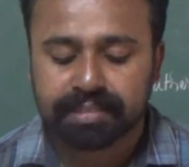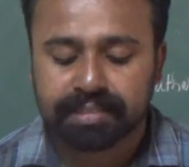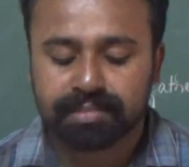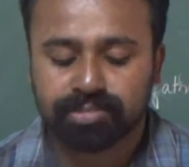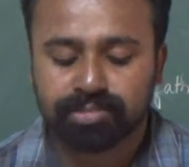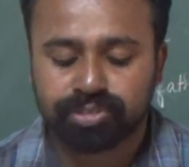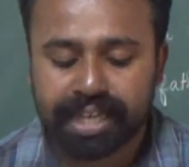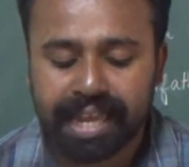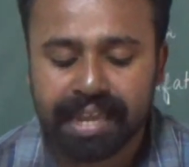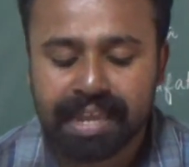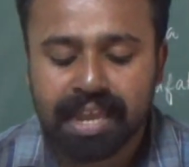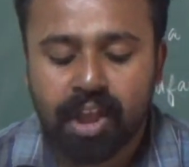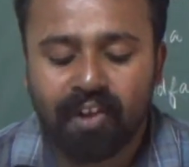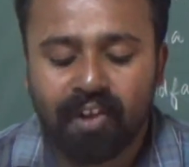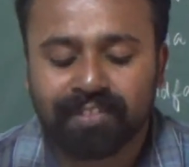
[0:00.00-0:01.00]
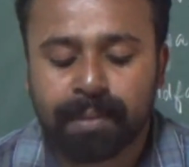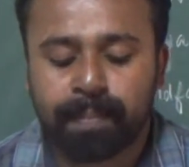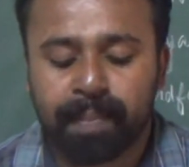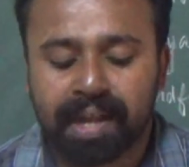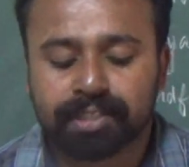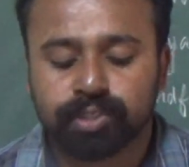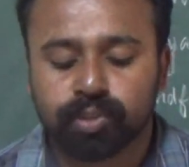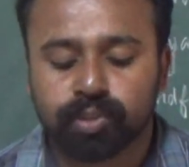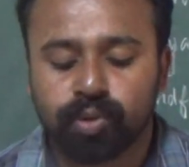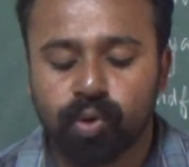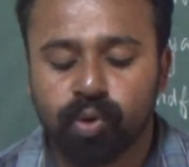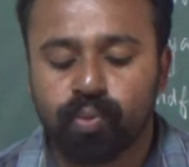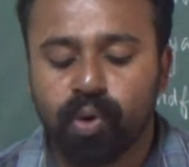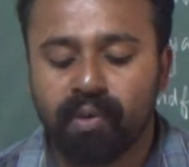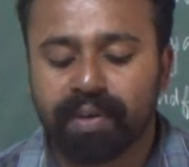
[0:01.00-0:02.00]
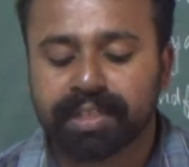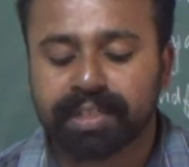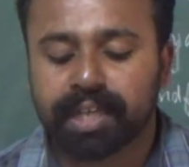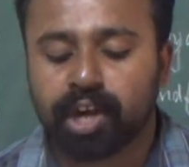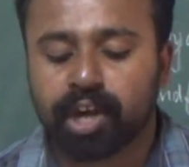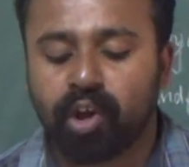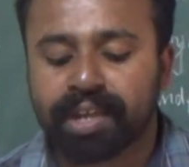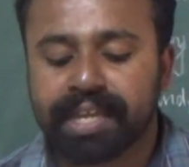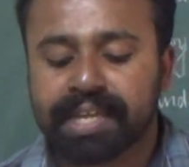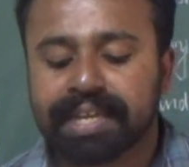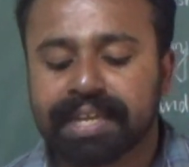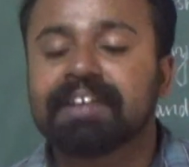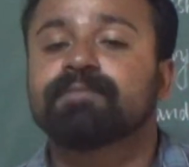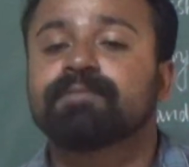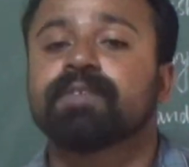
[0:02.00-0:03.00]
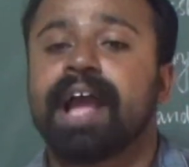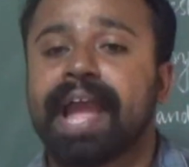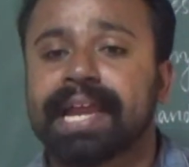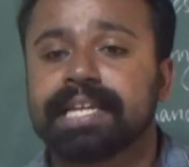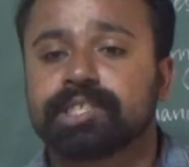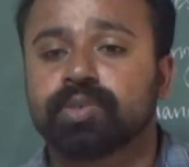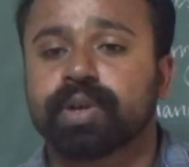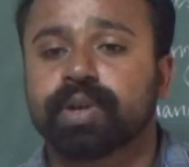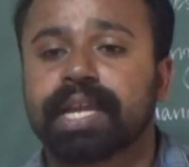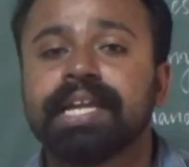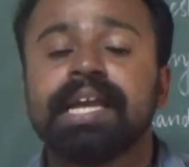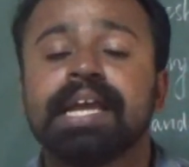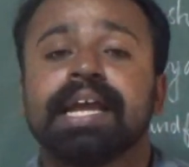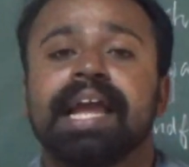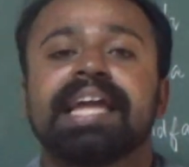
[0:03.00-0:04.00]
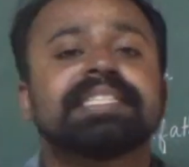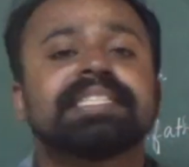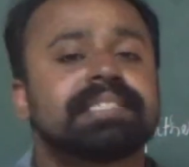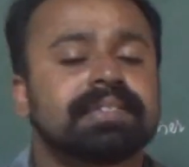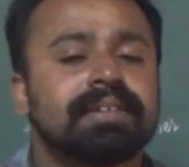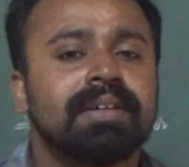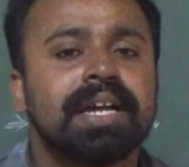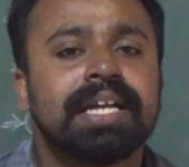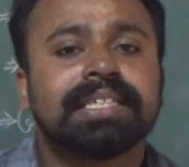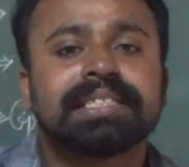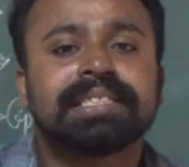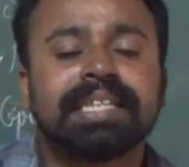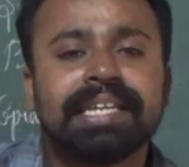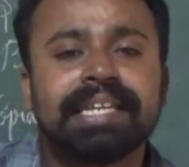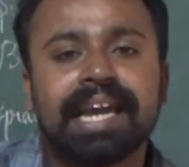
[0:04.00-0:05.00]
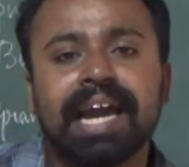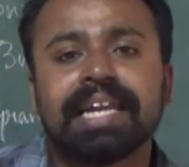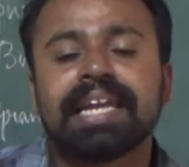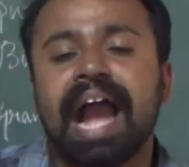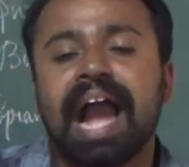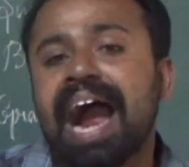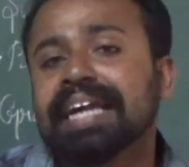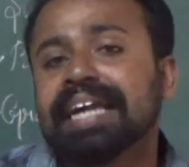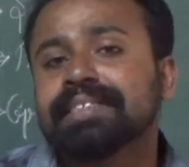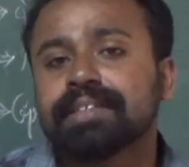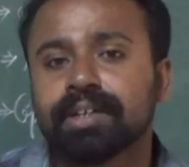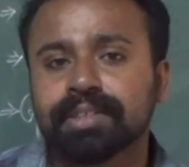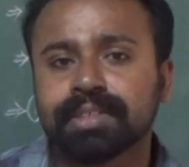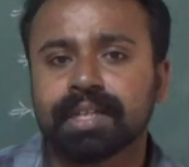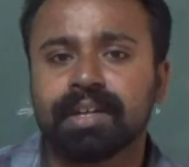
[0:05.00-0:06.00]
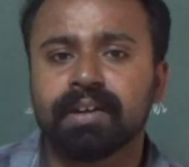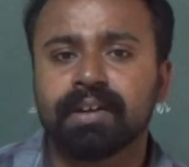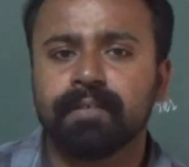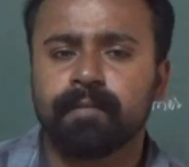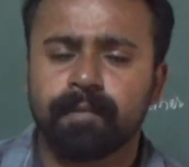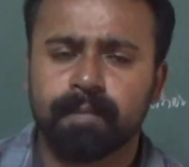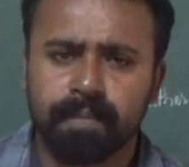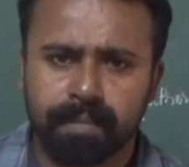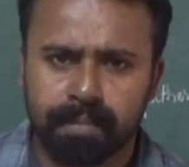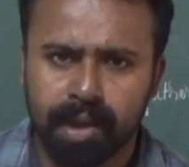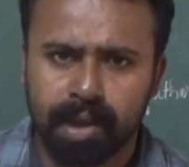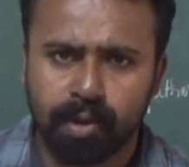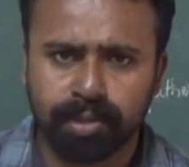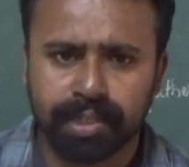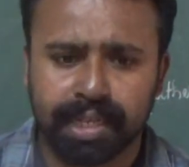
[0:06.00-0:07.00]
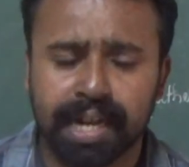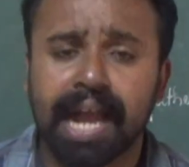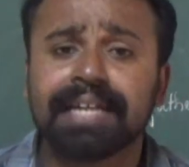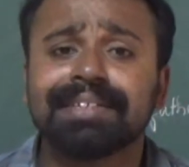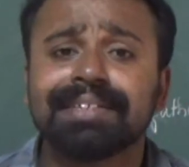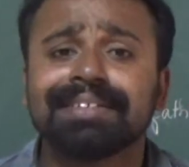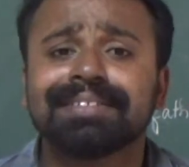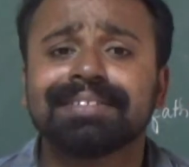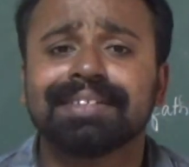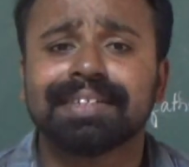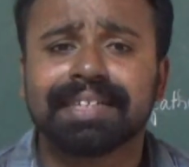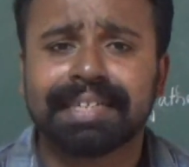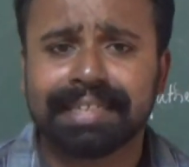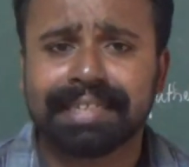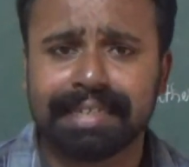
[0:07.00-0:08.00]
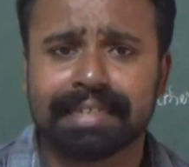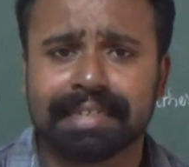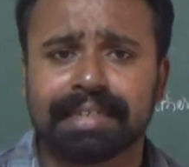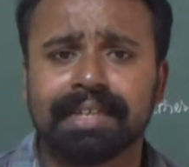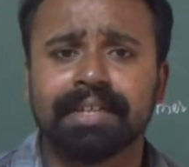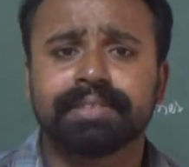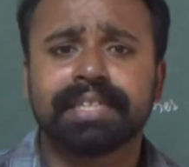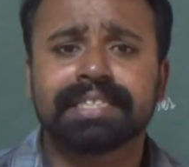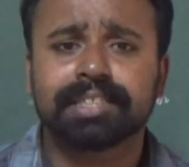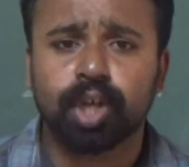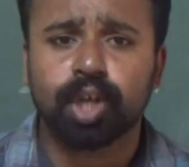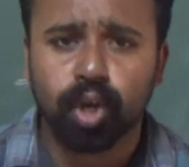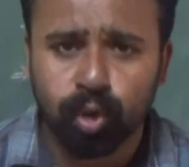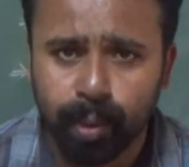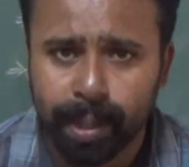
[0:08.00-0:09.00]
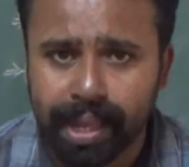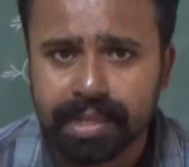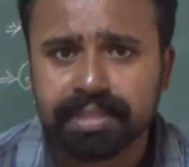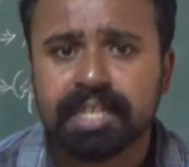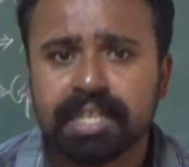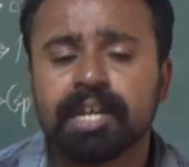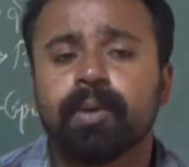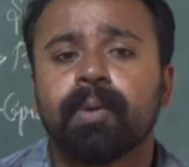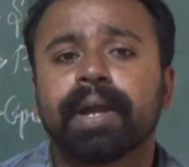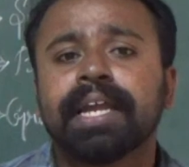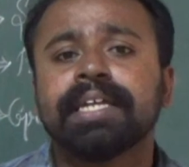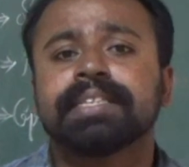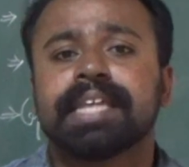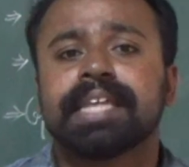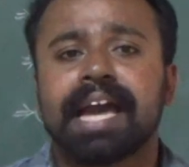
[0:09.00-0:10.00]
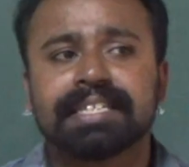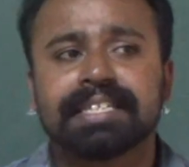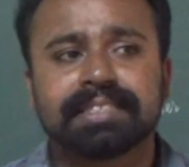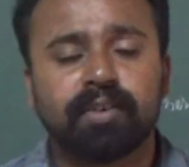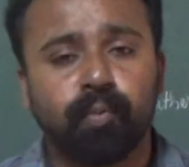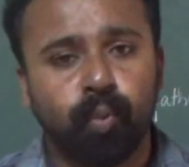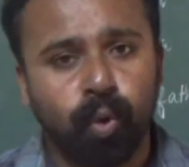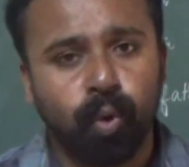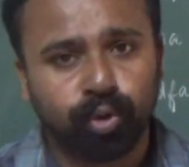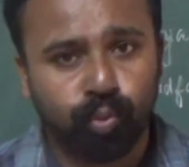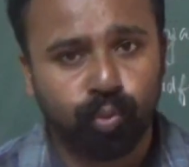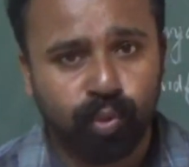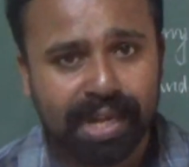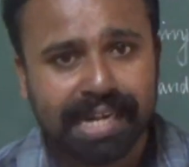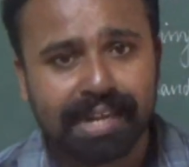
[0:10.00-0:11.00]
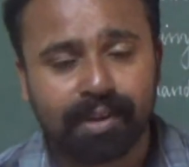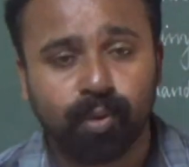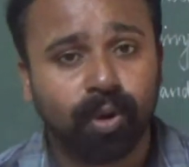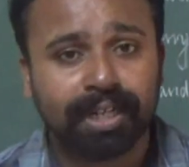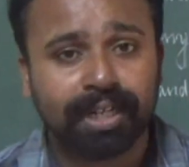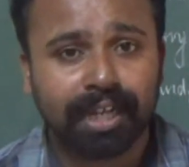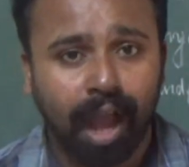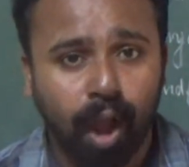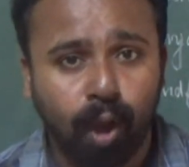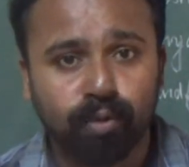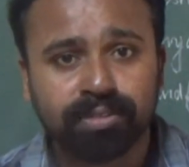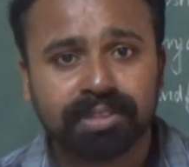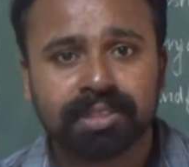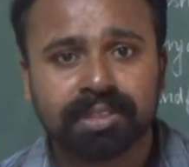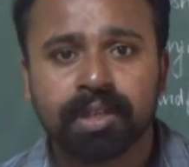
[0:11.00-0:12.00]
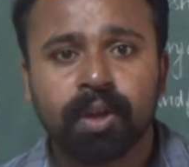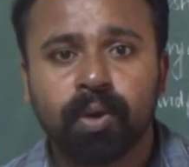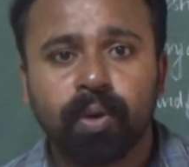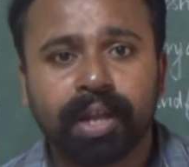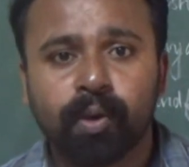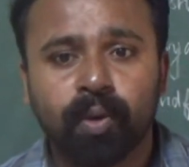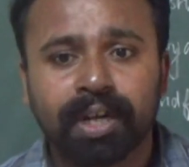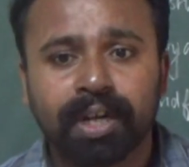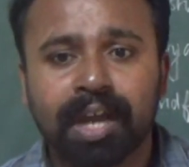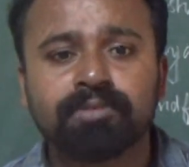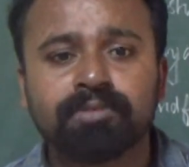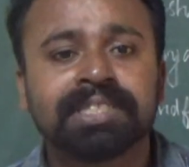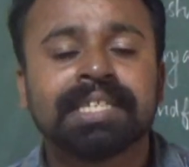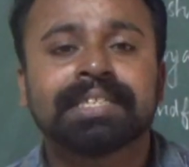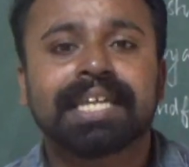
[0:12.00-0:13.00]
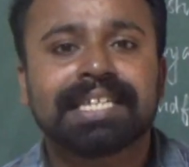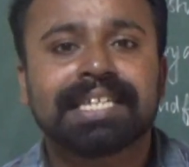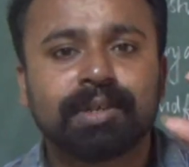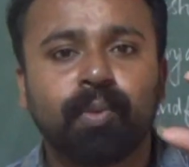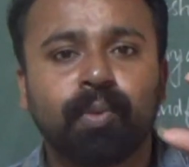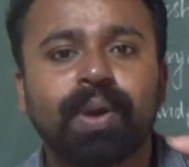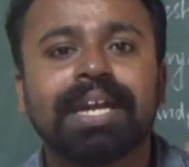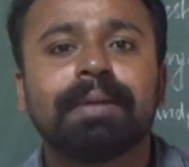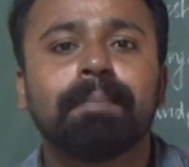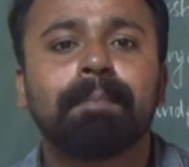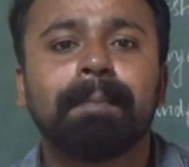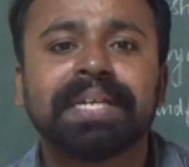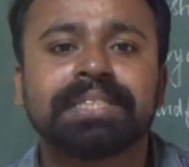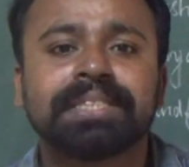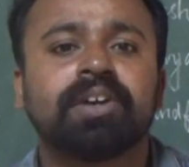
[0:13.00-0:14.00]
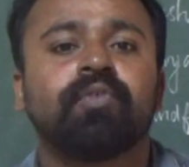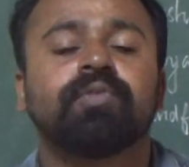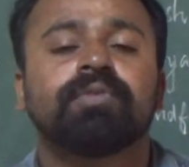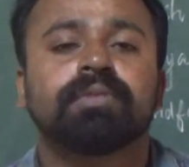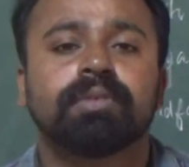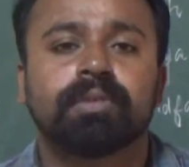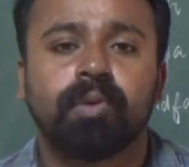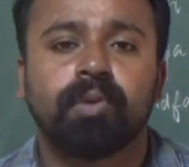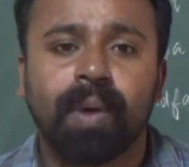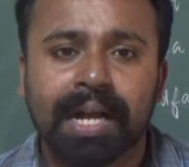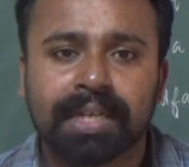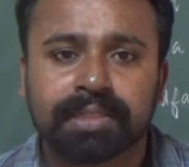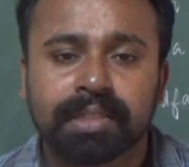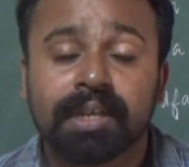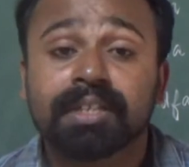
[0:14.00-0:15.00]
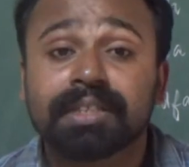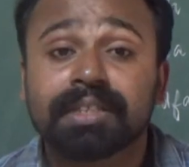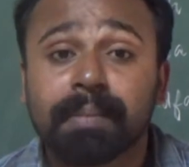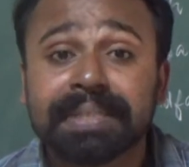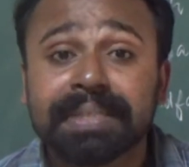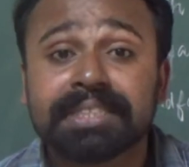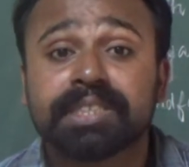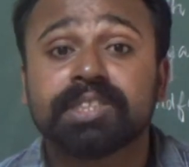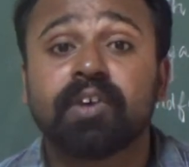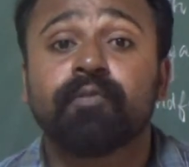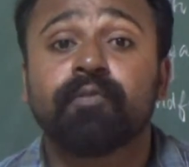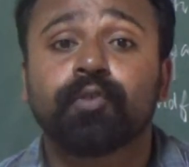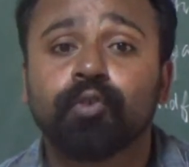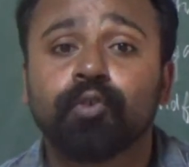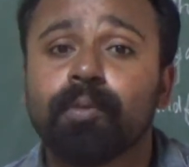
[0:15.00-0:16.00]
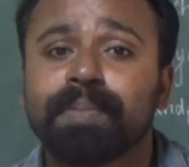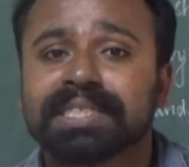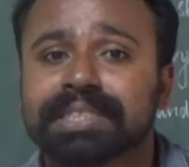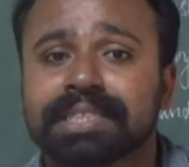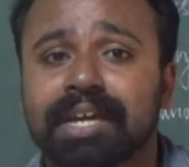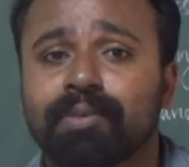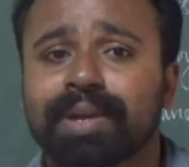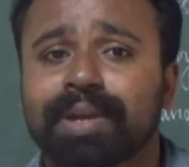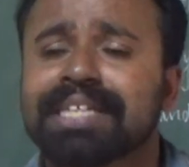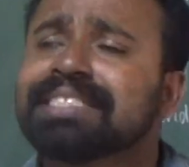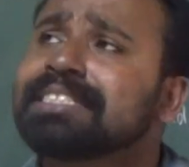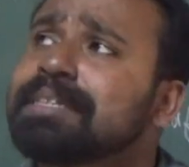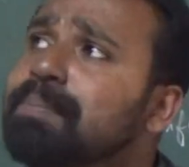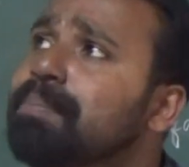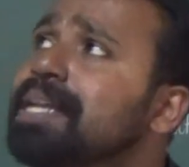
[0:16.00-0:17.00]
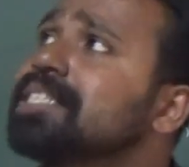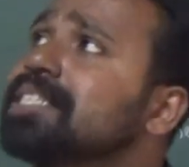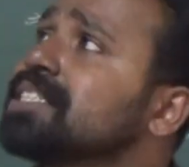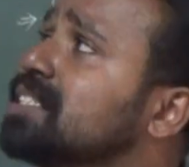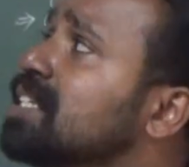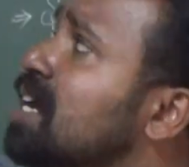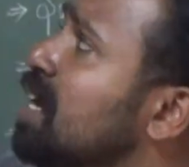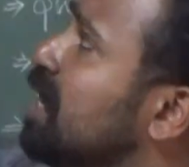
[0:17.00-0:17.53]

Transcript: stay of the path to go over the rocky cliff edge. Okay, it's nearly under the mountain, under the hill. There's a ruins. Okay, and there is a old house. Okay, old house. There is a only bit of what the bit of roof is there. Okay, simply just